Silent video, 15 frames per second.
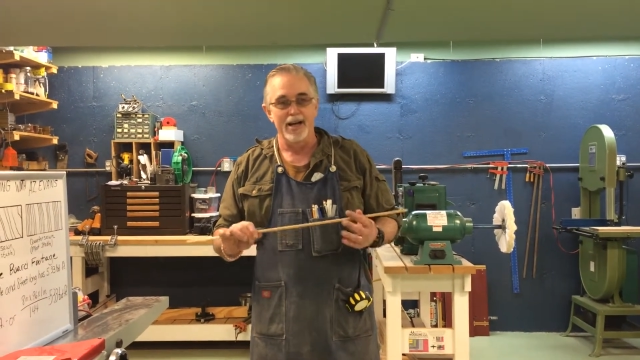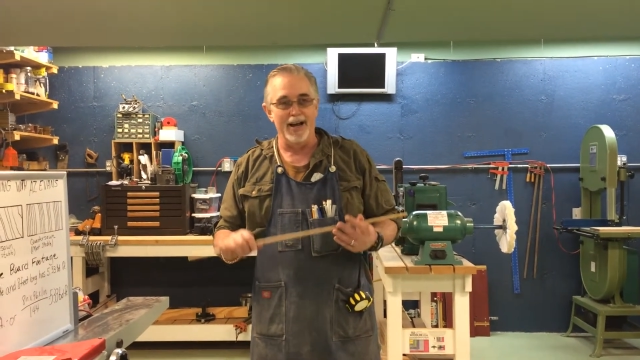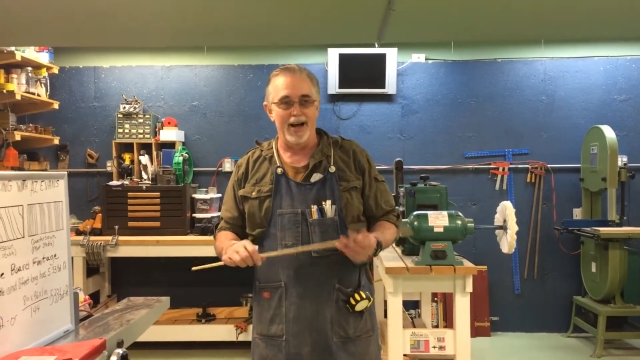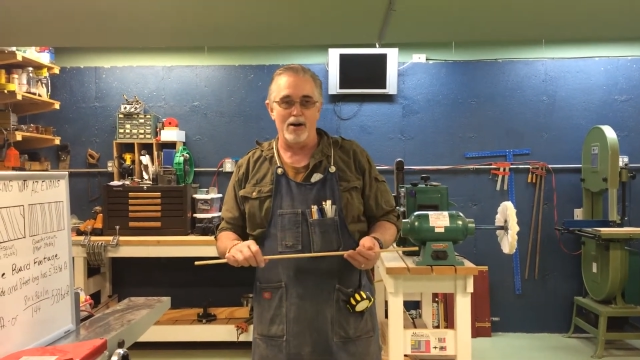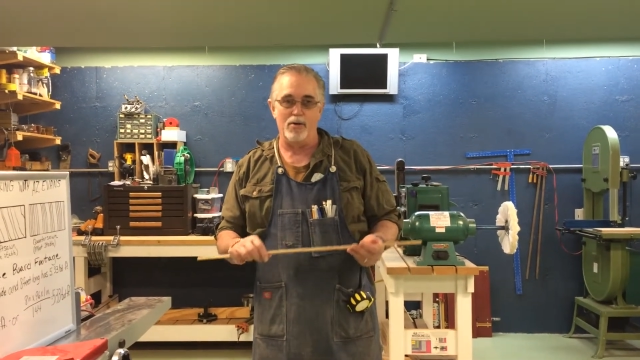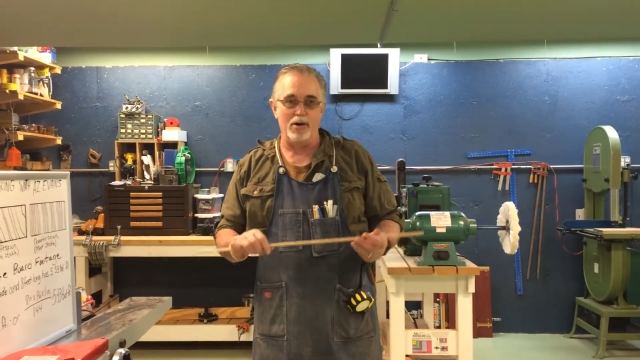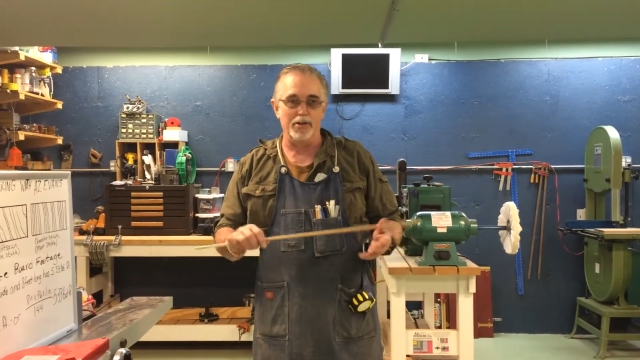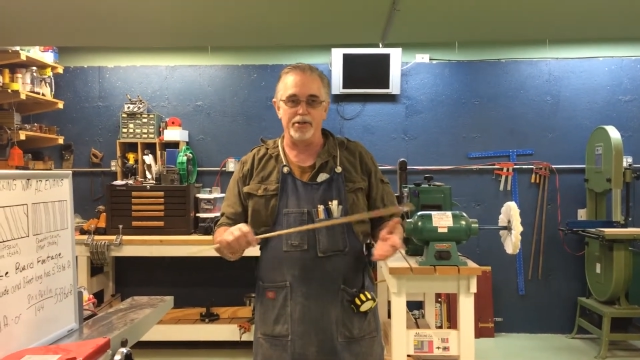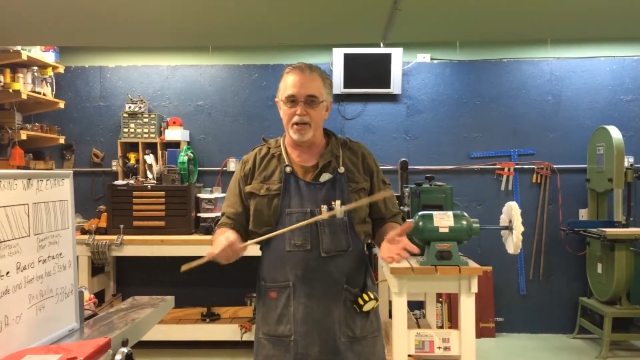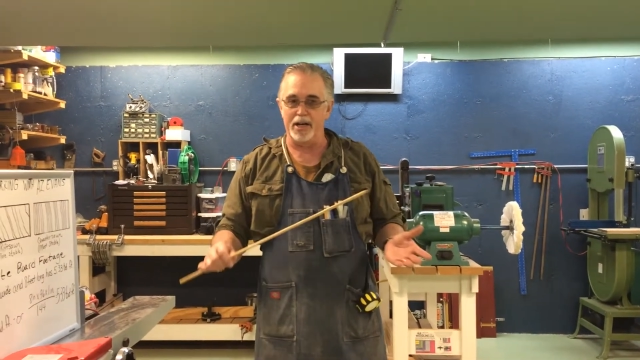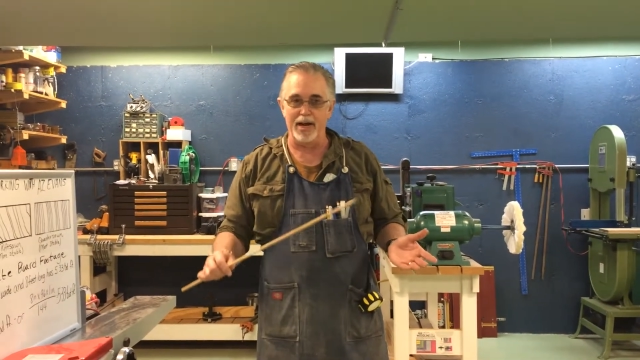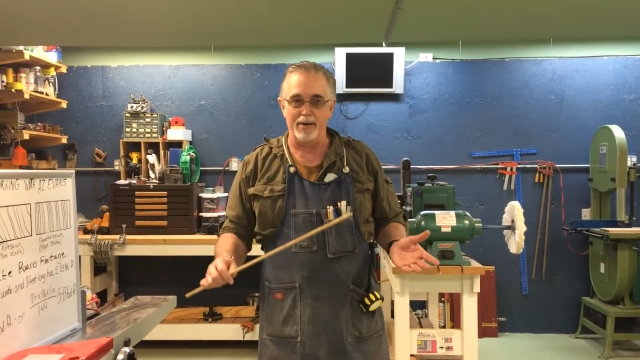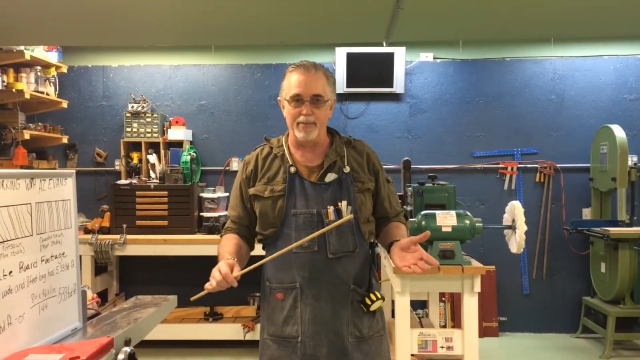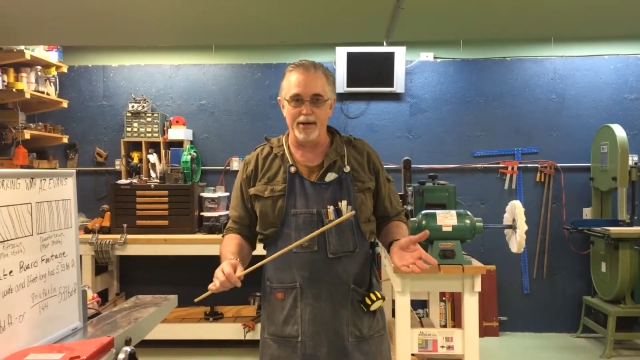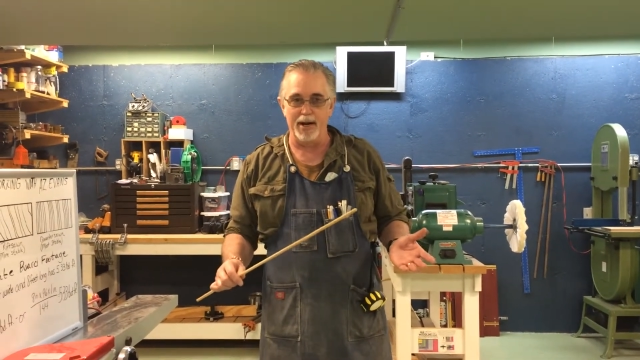Now I want to see
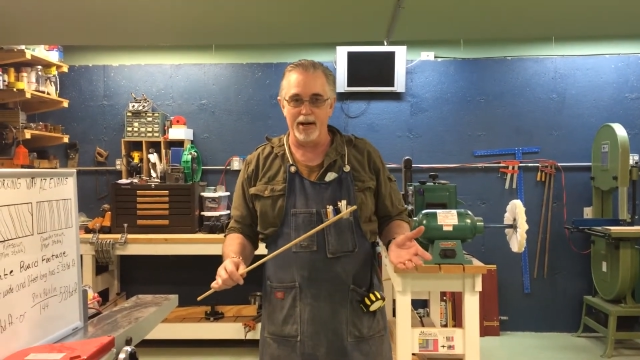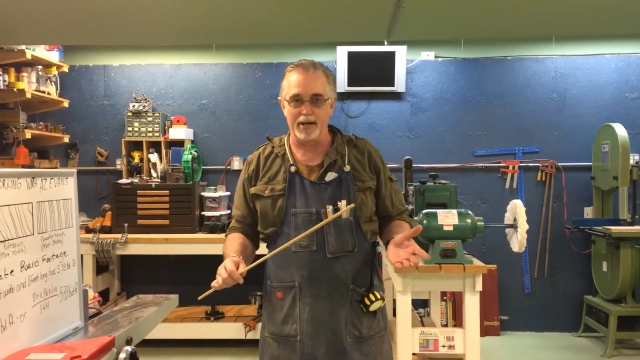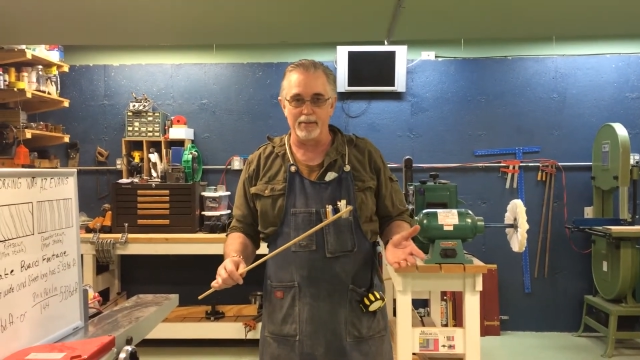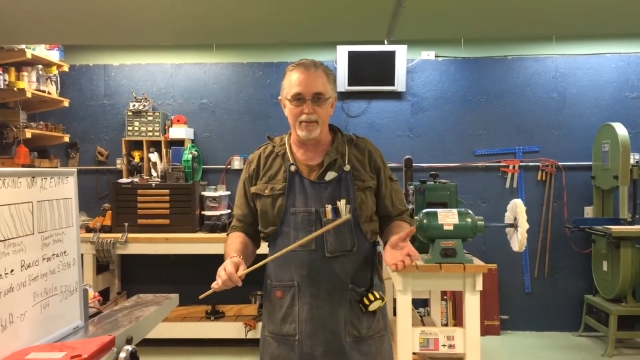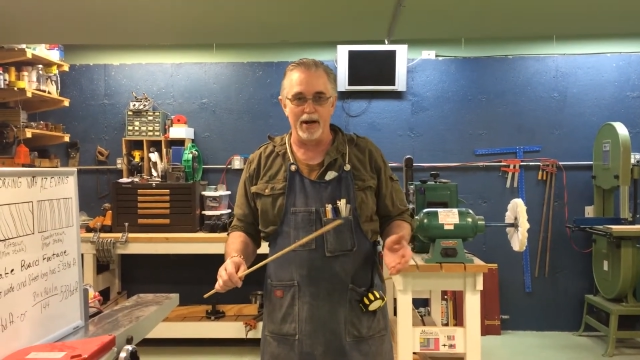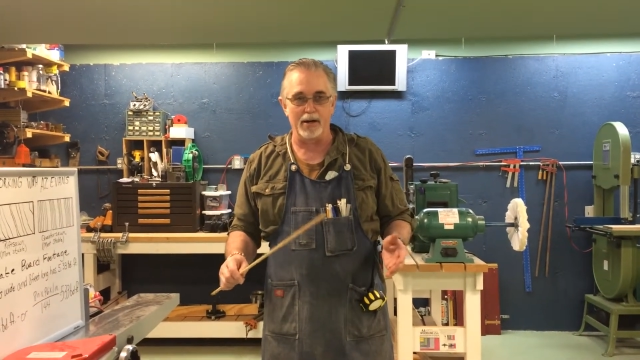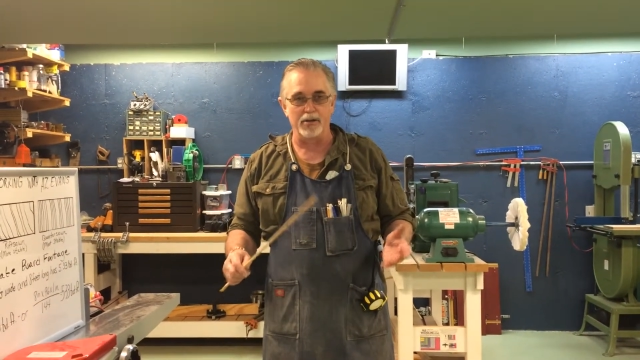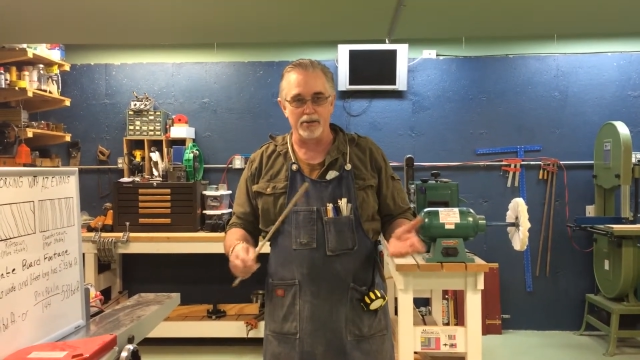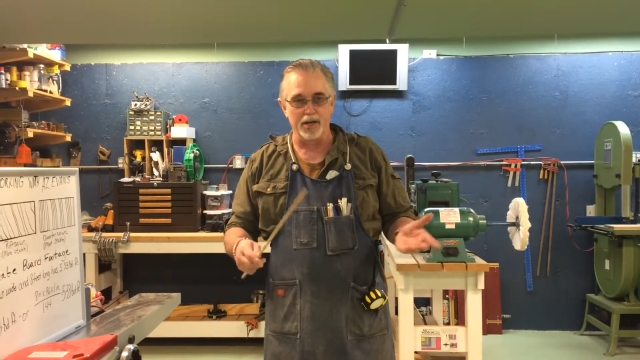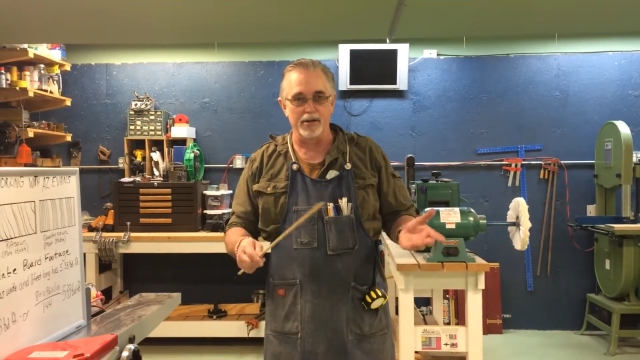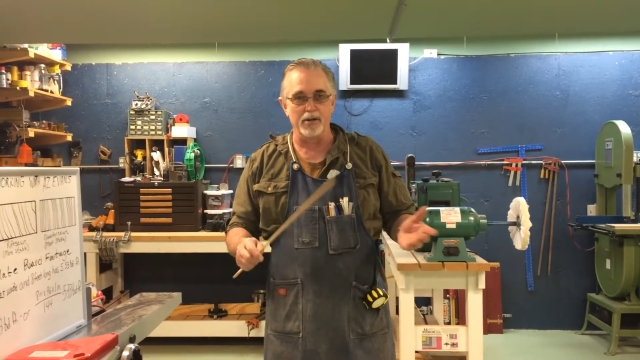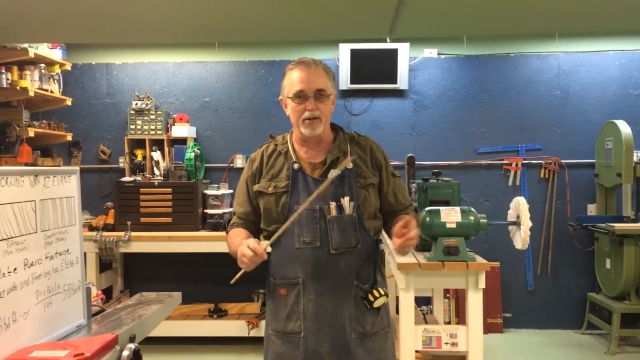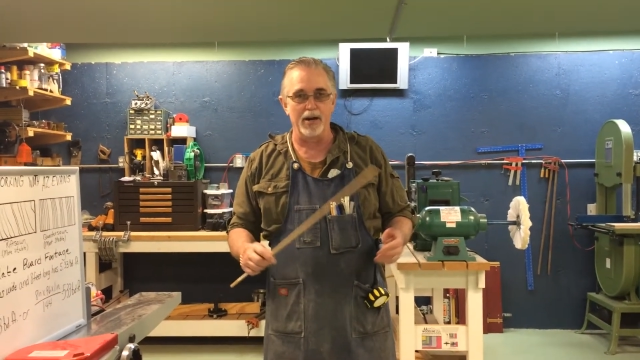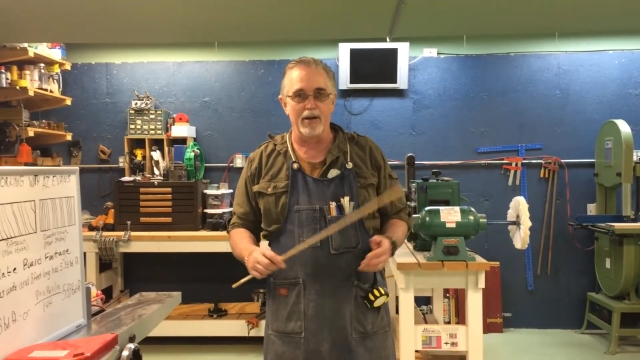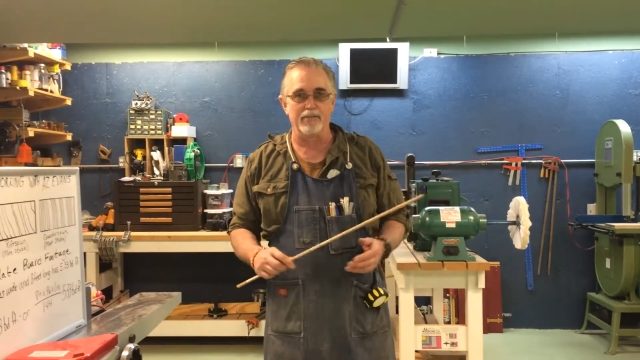how many I can make, because I
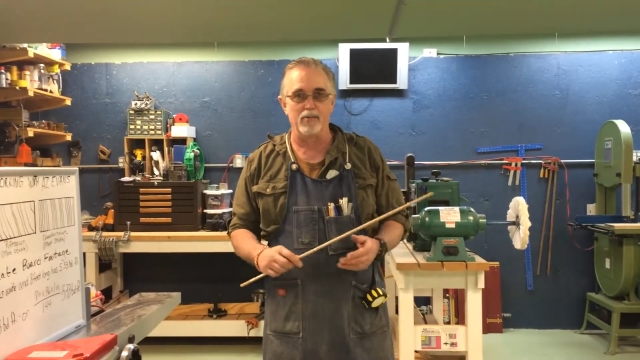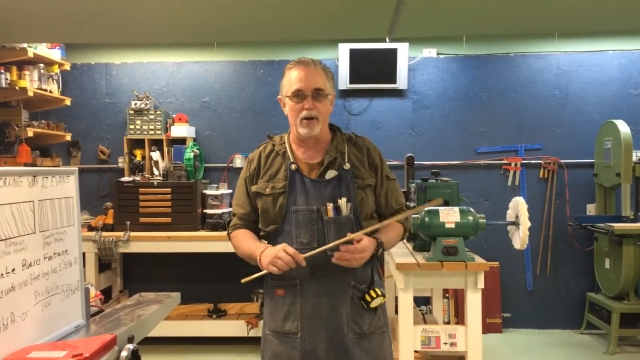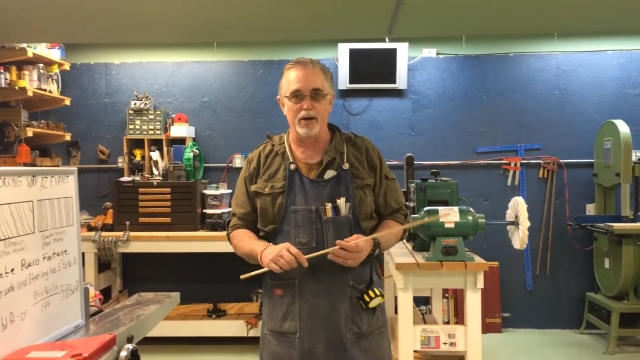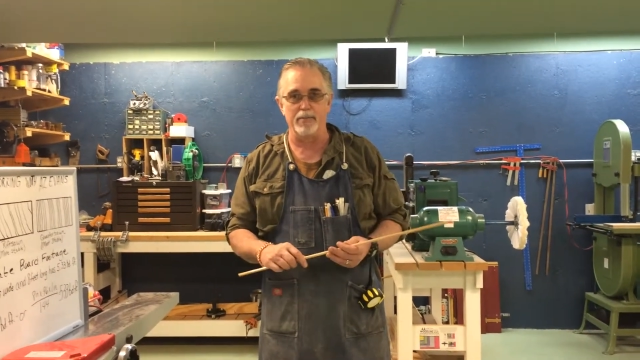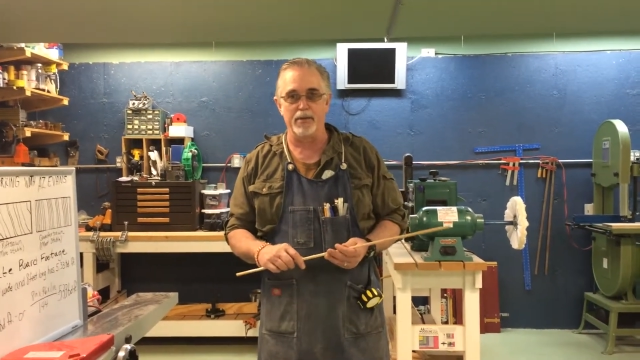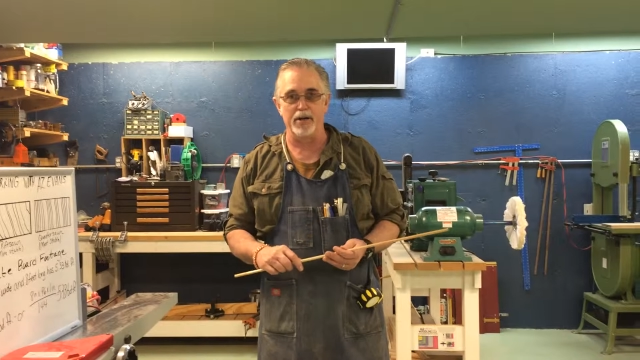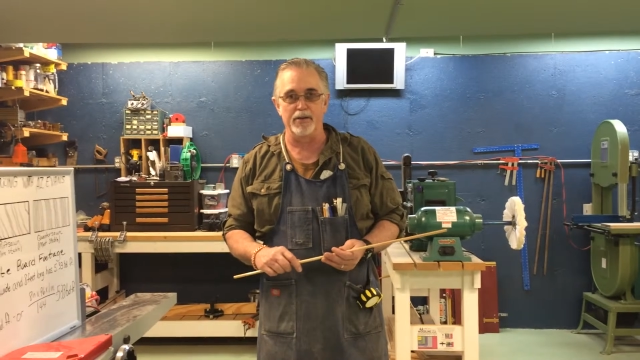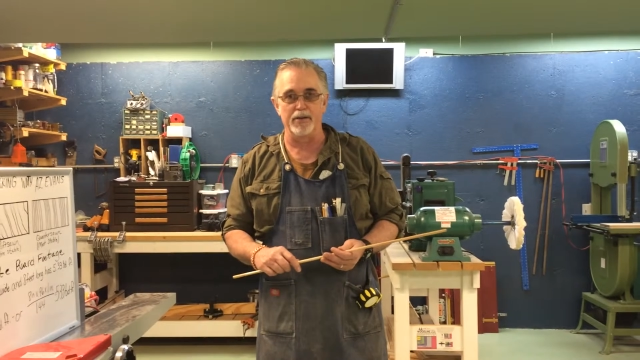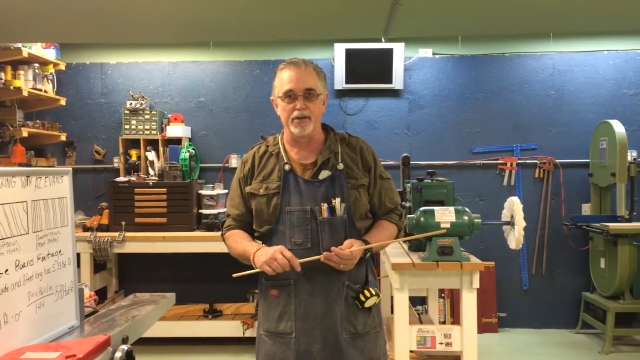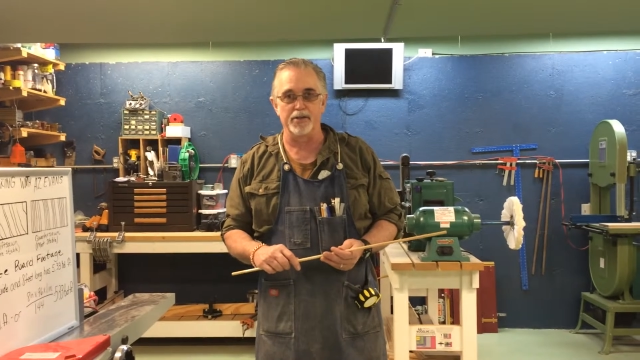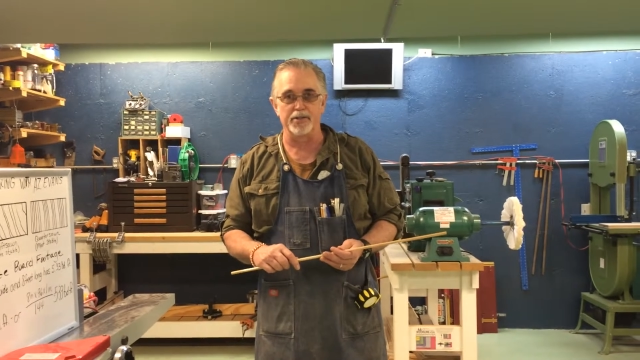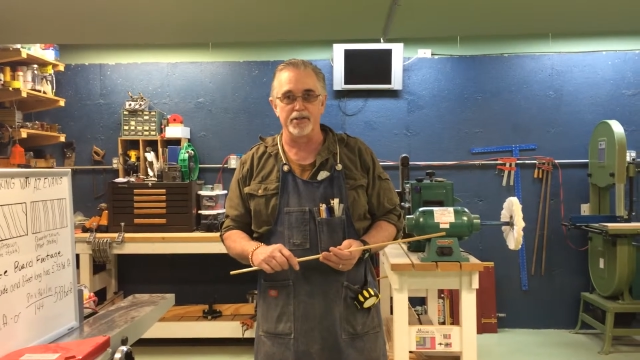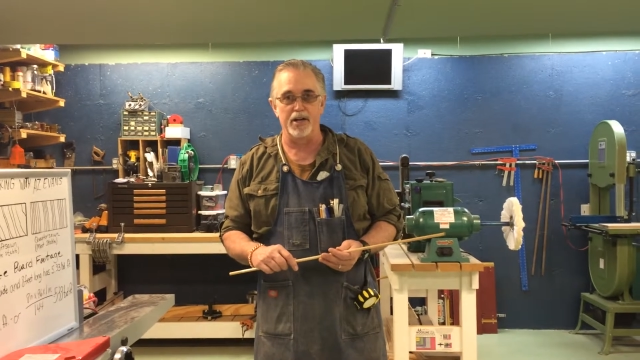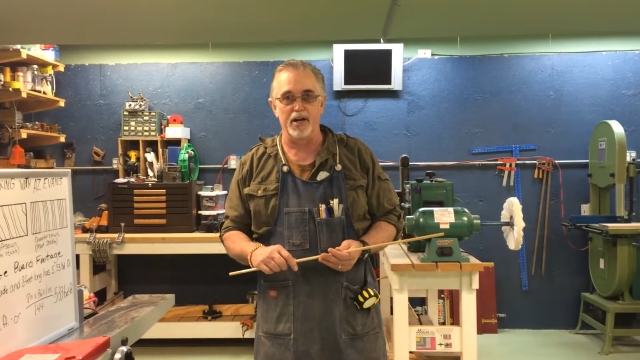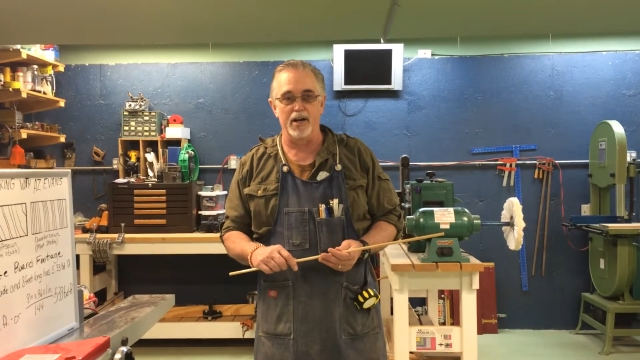do have quite a bit of
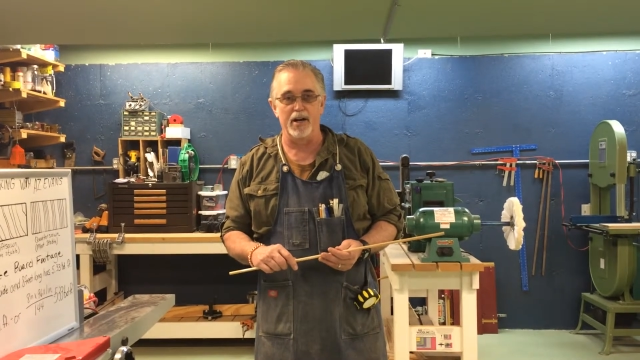this